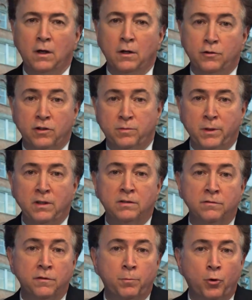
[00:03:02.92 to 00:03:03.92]
Church
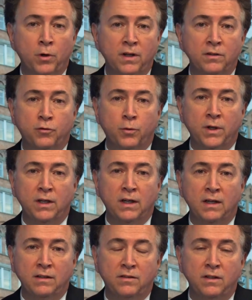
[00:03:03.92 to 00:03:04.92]
Militant reported in
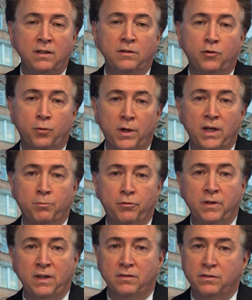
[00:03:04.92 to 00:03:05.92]
2019, 20
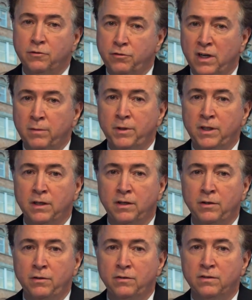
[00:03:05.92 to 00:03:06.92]
priests credibly
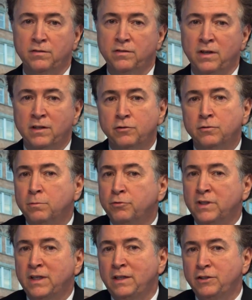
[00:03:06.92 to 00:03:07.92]
accused of sexual
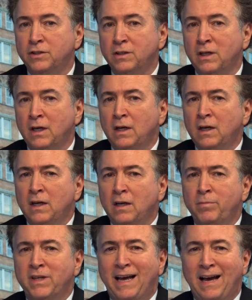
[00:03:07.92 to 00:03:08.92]
predation
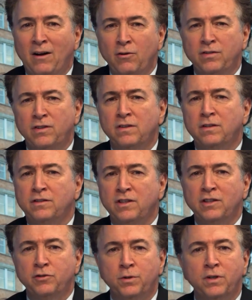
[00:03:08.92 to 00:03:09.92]
had been housed at the
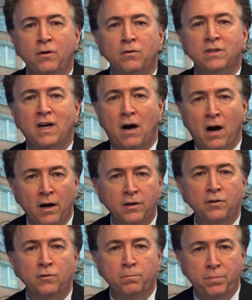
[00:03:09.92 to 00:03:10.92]
Jesuit-owned
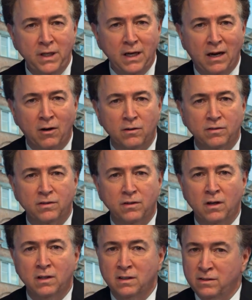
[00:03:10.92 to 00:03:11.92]
Cardinal B House
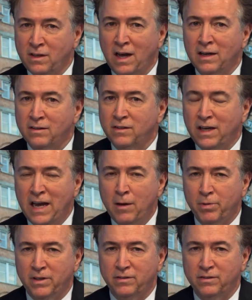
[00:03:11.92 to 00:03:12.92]
on Gonzaga's
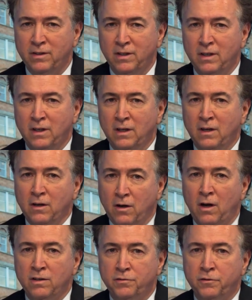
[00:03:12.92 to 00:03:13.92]
campus.
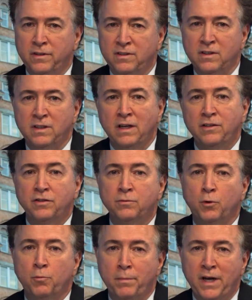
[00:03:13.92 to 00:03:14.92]
Calls for
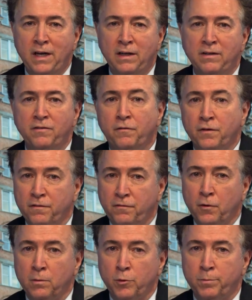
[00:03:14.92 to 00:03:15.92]
resignation were made for the
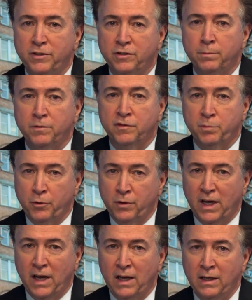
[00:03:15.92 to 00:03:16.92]
former Bishop of
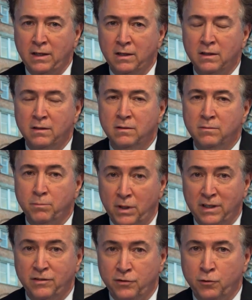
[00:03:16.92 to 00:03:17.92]
Spokane,
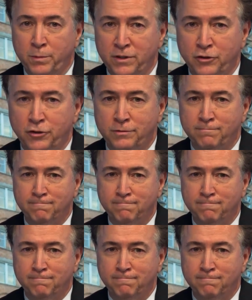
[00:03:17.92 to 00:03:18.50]
Blaise Supich.